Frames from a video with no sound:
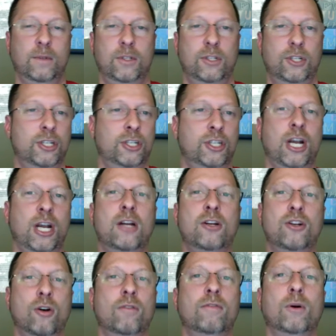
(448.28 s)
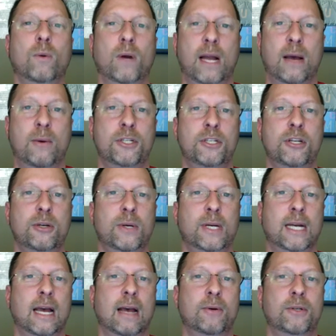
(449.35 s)
just change over what I was
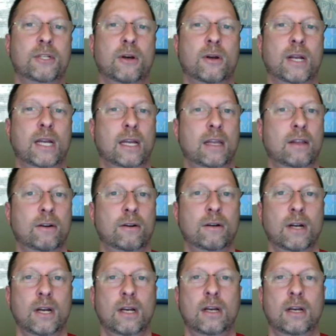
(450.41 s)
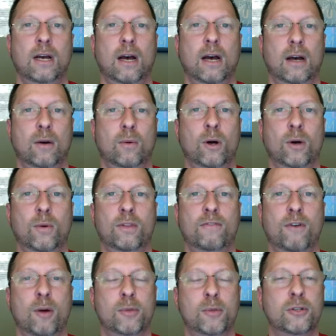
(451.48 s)
doing. I was going to either work with
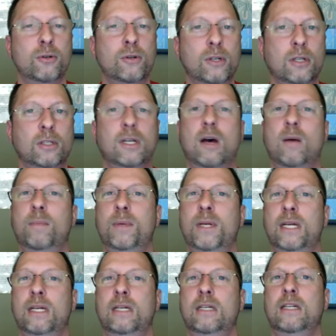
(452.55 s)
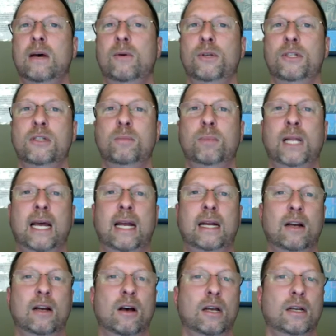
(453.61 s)
pharmaceutical companies. I was
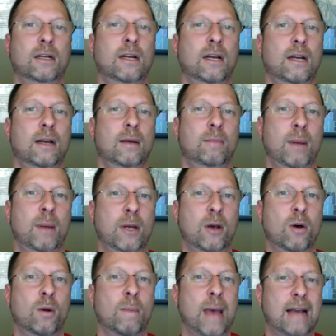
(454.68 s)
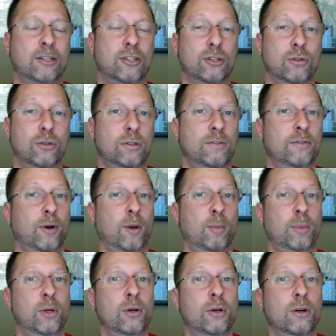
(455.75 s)
planning on maybe going back to school for
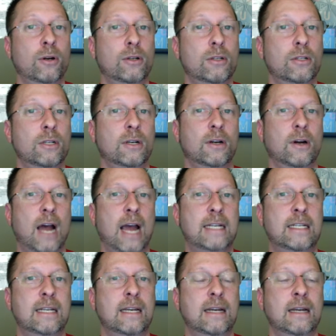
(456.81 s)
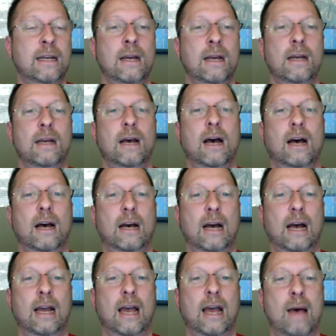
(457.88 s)
computers or IT.
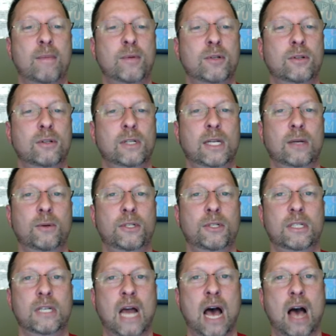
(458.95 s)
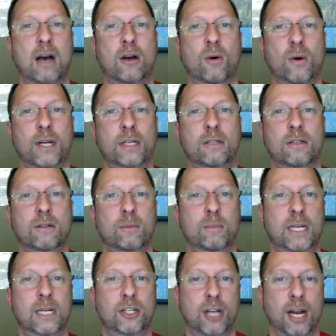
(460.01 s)
I absolutely was not going to
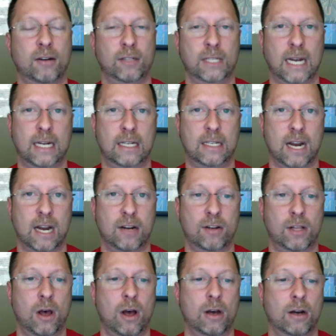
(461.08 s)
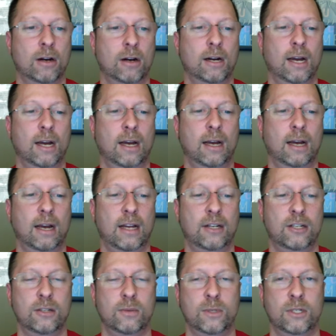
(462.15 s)
be a general dentist any longer. I
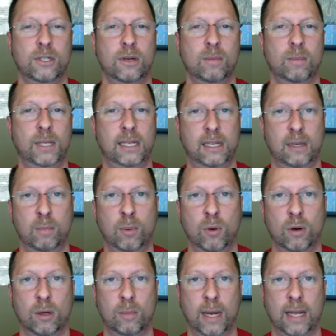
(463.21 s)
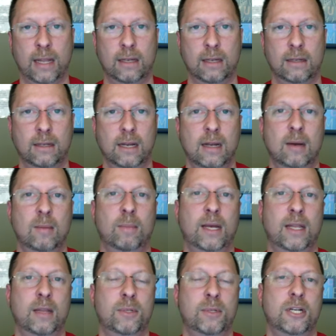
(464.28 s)
just was completely bored by
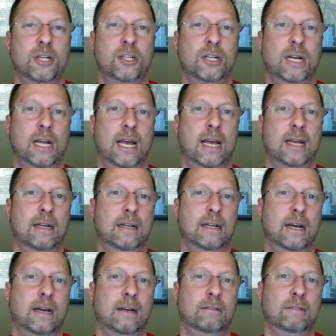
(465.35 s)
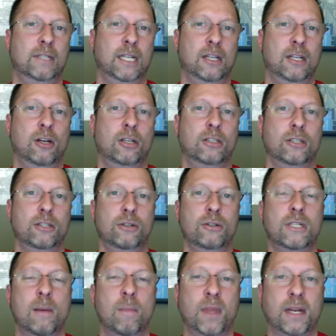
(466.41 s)
the position, and really looked to do
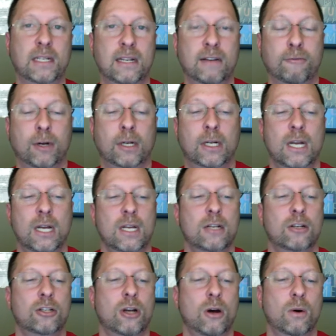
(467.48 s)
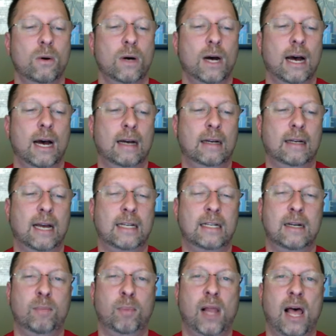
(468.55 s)
something different. So I
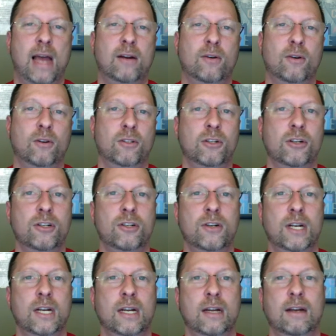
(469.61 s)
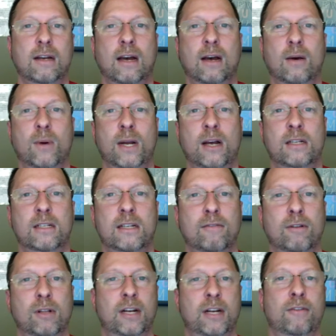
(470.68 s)
did apply to oral surgery, went on
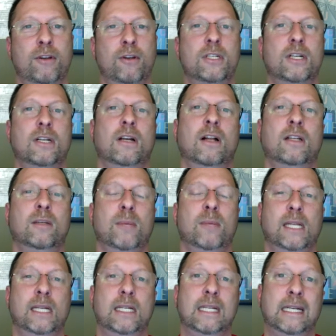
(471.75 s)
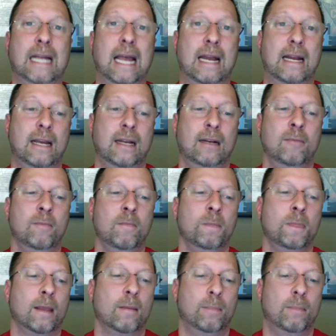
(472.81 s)
several interviews, and ultimately did get in,
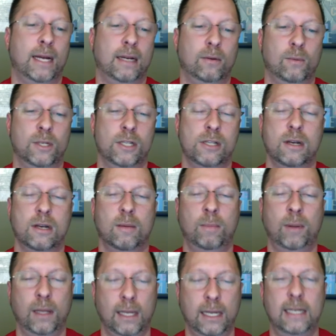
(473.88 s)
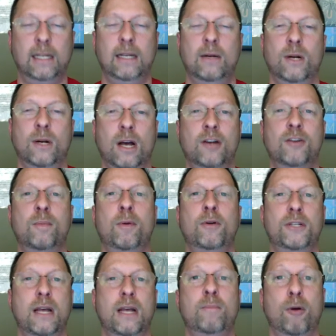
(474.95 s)
but was completely
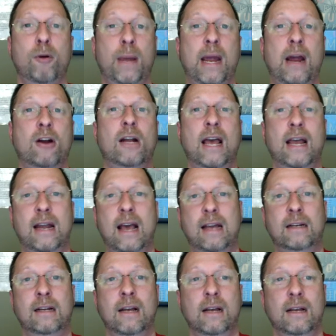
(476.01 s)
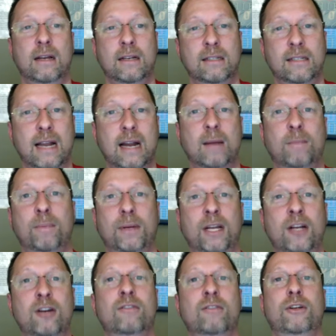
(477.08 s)
100% prepared and had set up
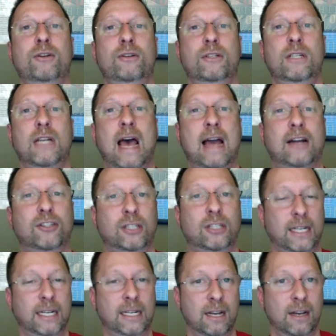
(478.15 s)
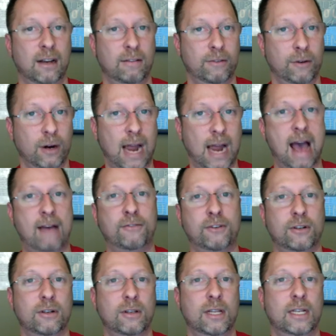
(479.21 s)
interviews actually for
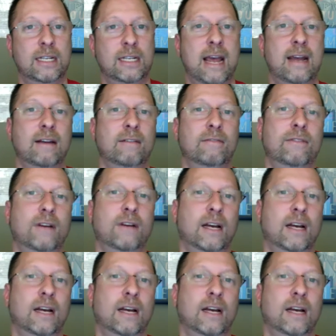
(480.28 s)
after the day of